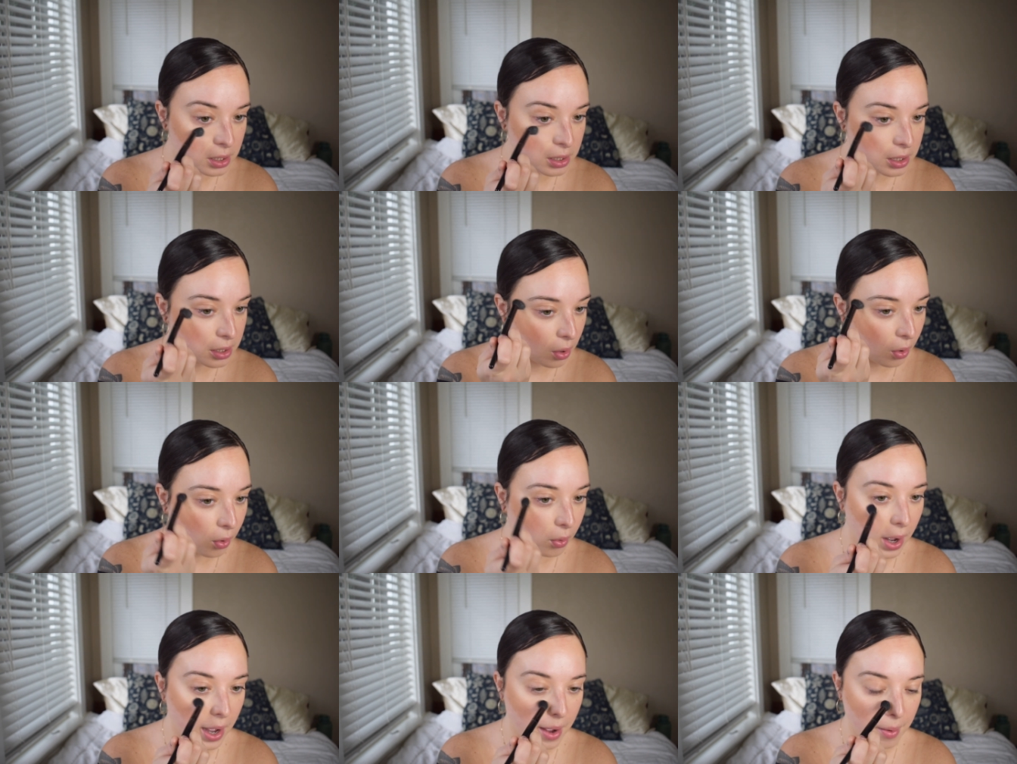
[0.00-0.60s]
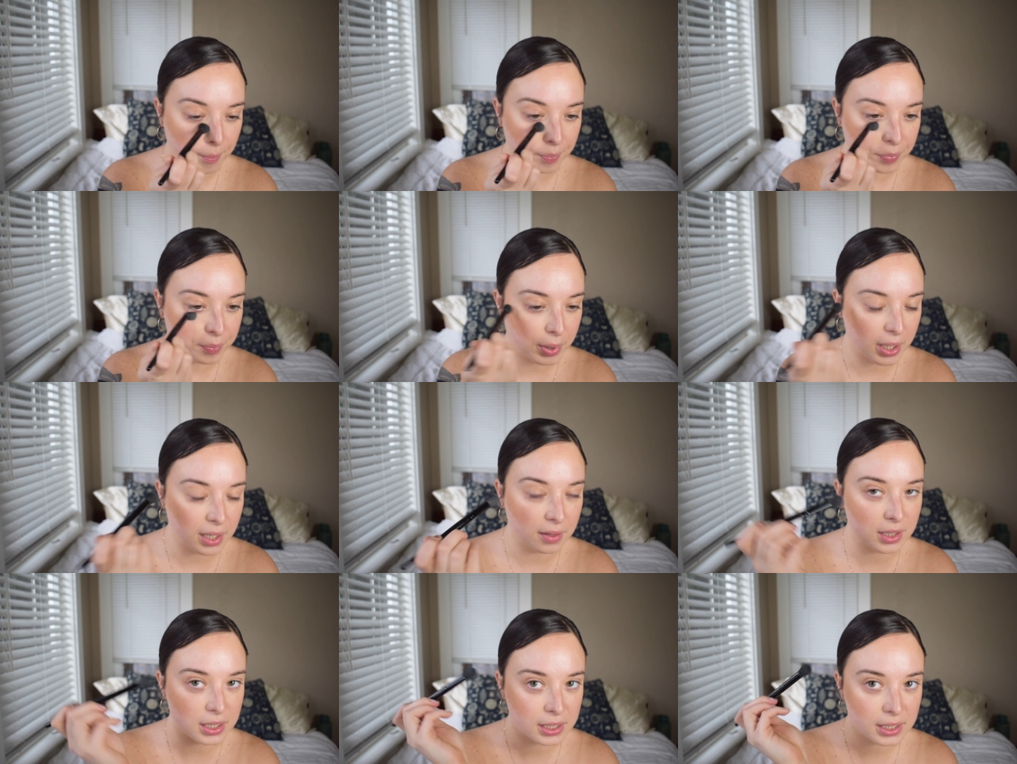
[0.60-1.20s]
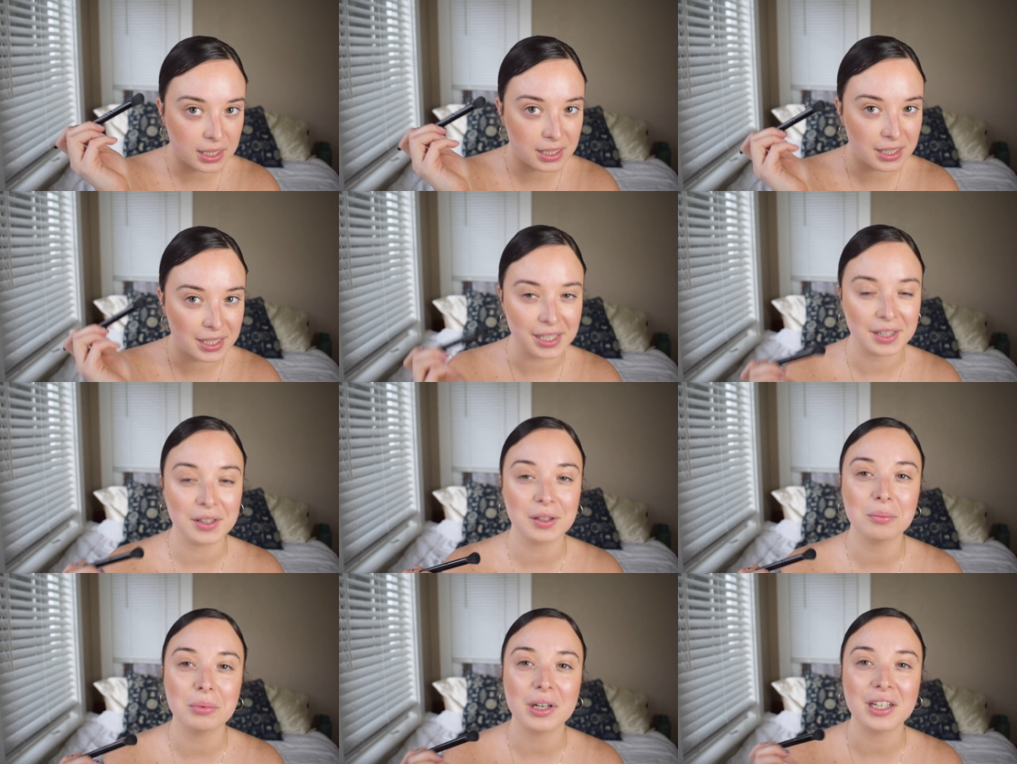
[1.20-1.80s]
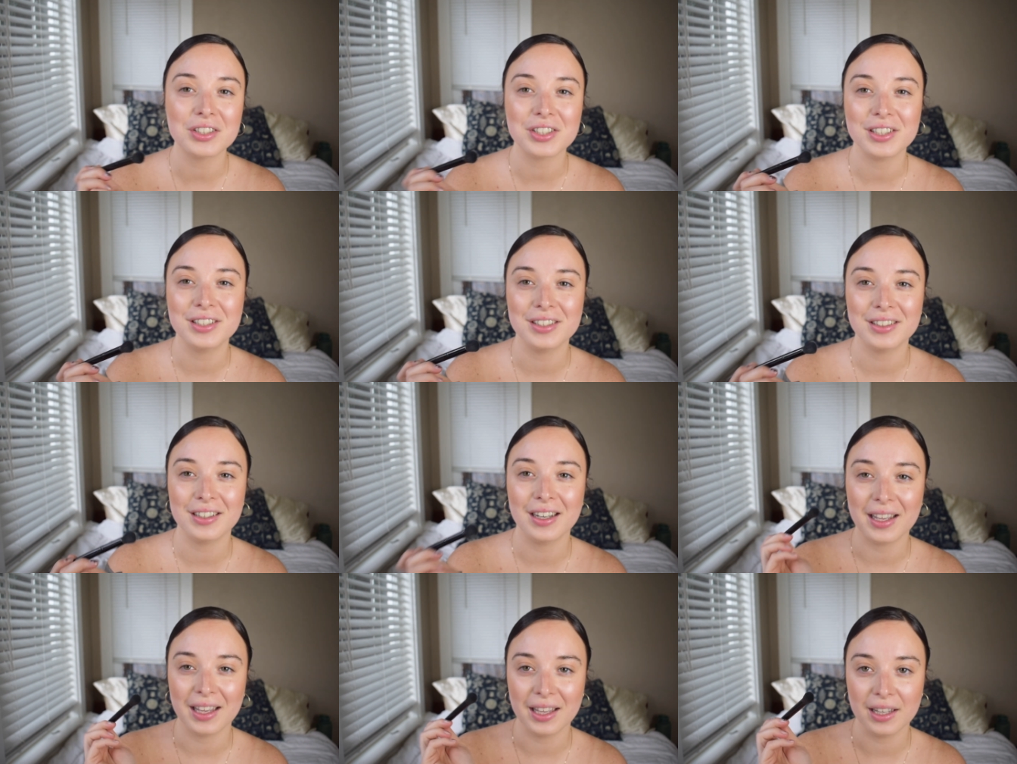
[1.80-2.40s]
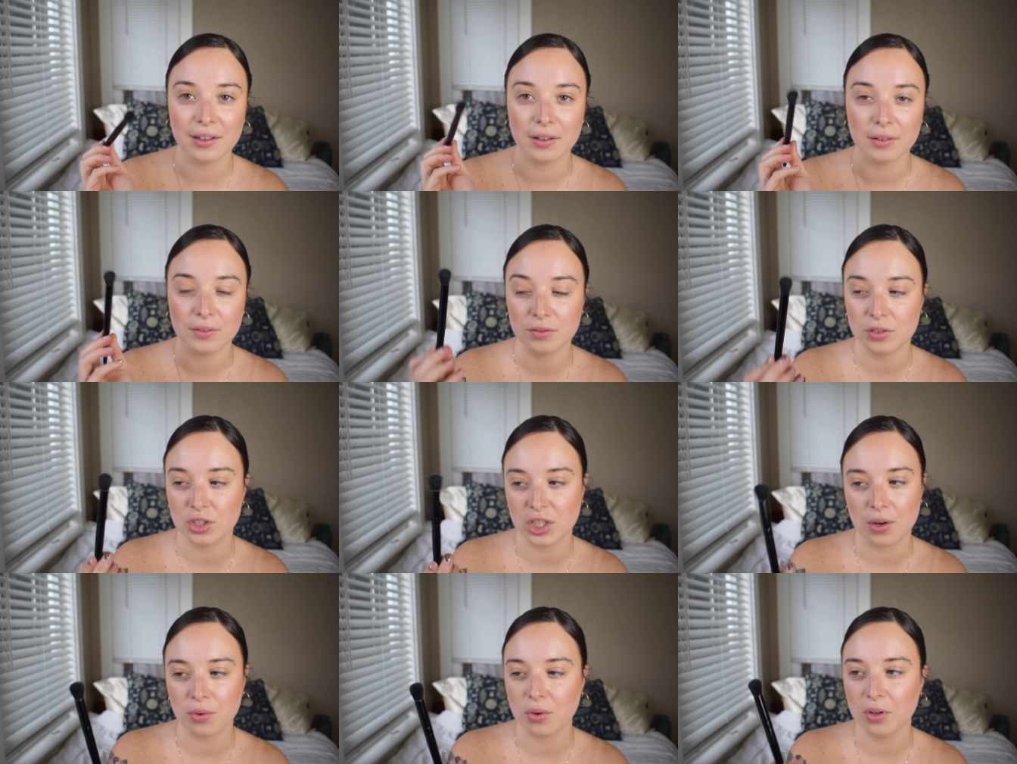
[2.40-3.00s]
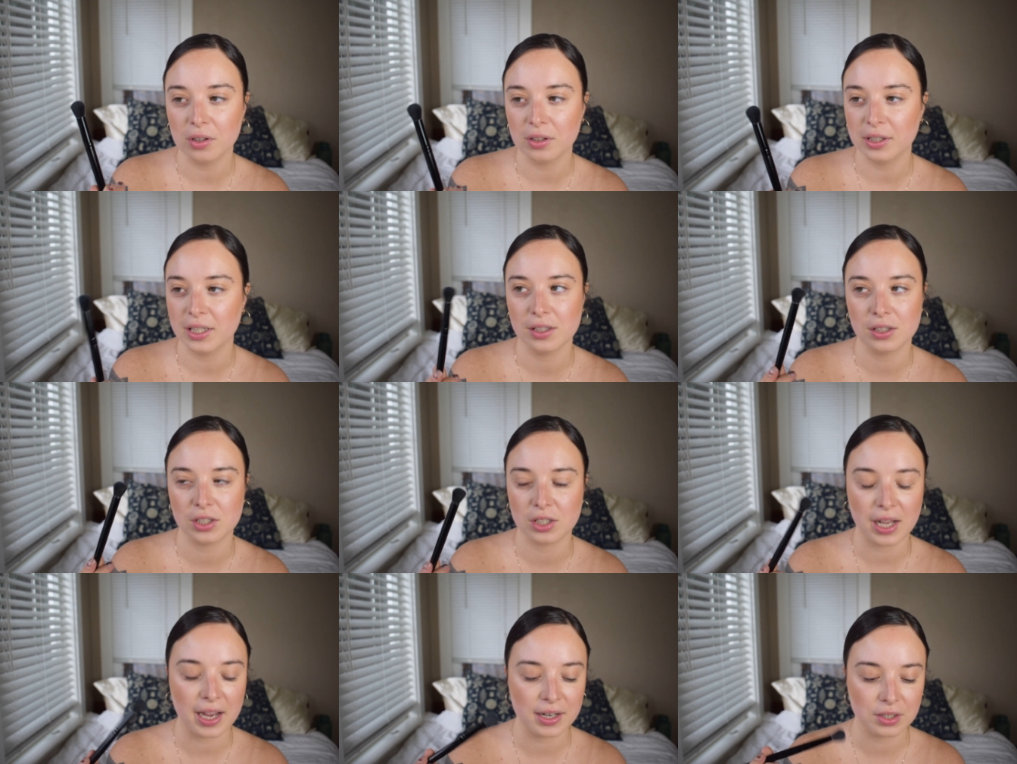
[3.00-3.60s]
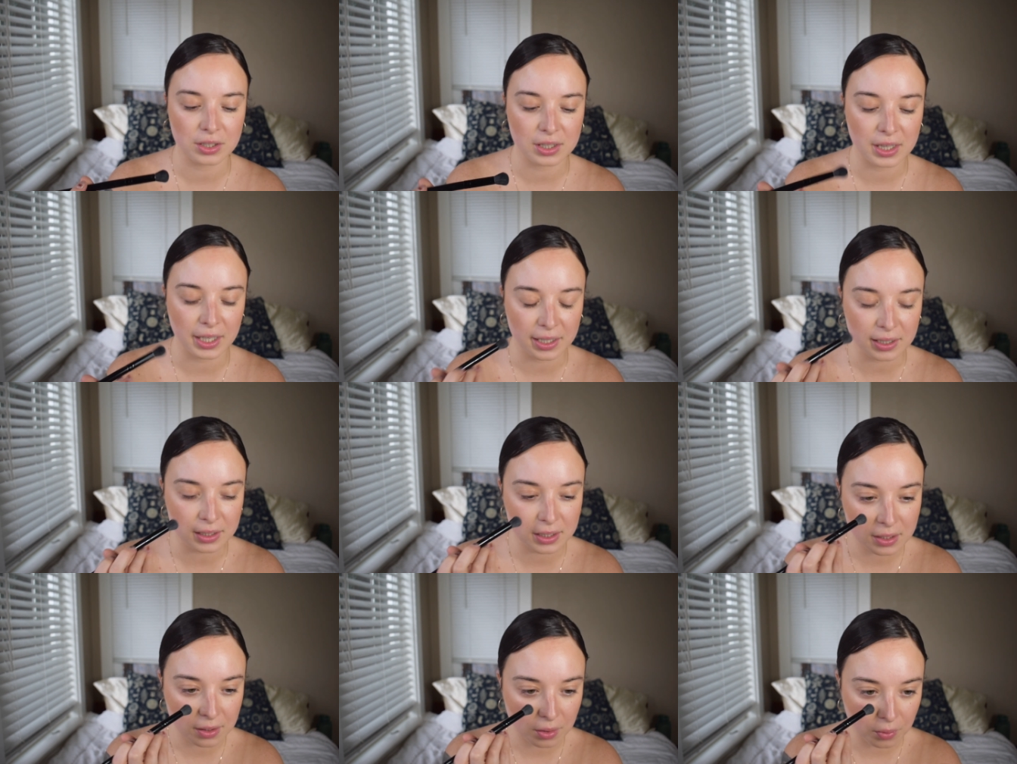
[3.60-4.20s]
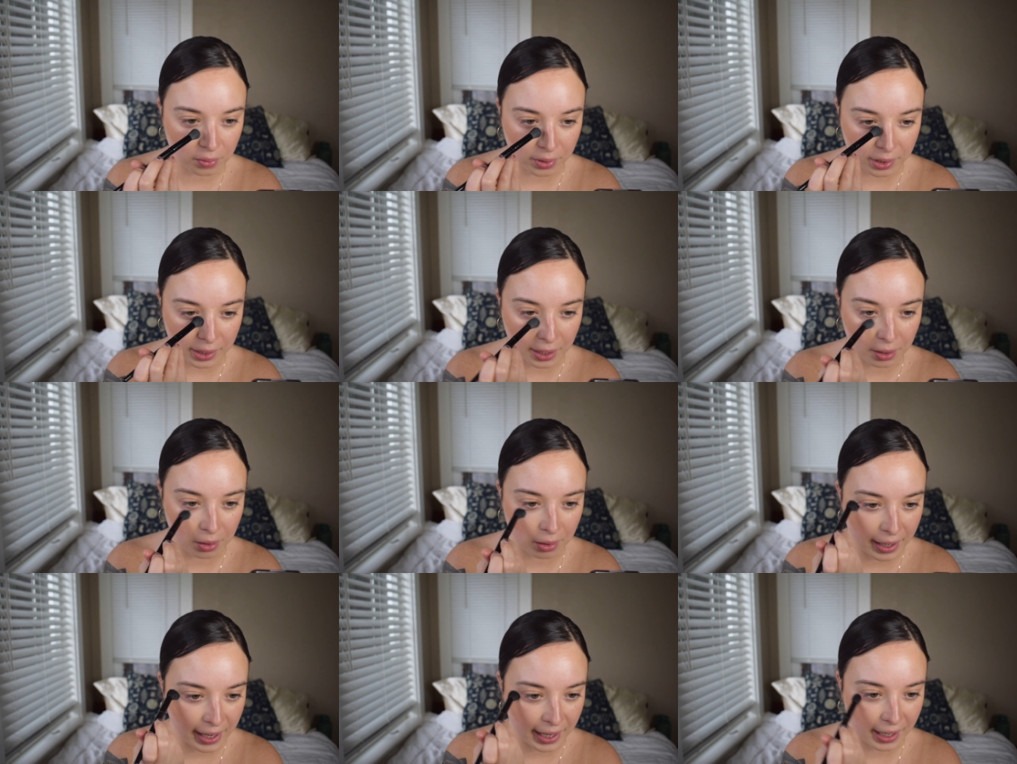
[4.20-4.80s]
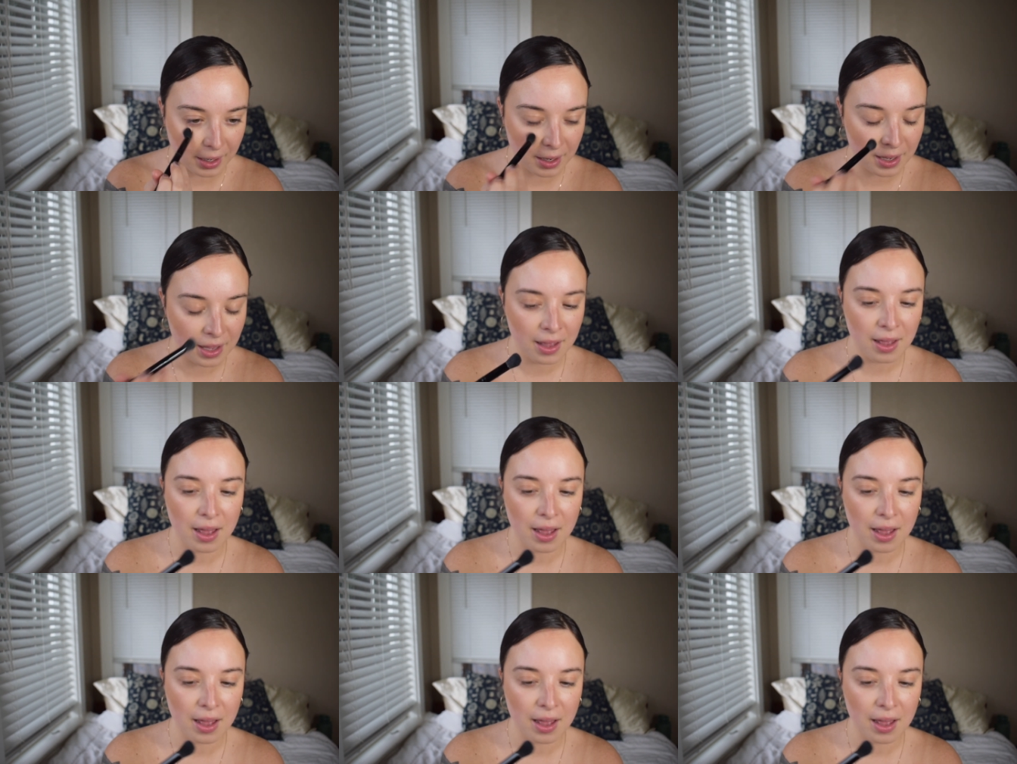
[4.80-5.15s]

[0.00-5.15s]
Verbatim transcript: So, um, but this concealer brush in, in general is, I just think it's really great.